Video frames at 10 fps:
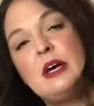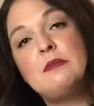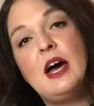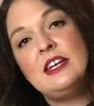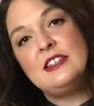
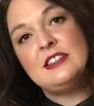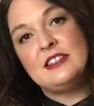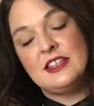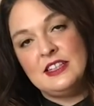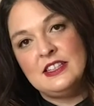mind, this
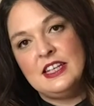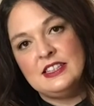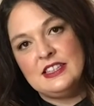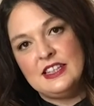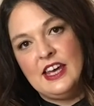is gonna
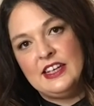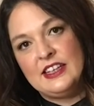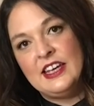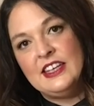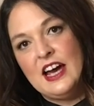taste
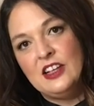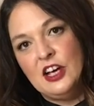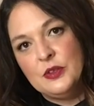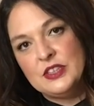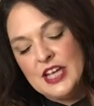like a
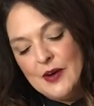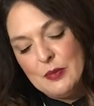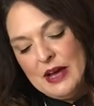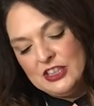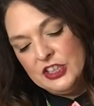yellow Sour
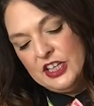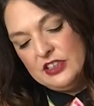Patch Kid.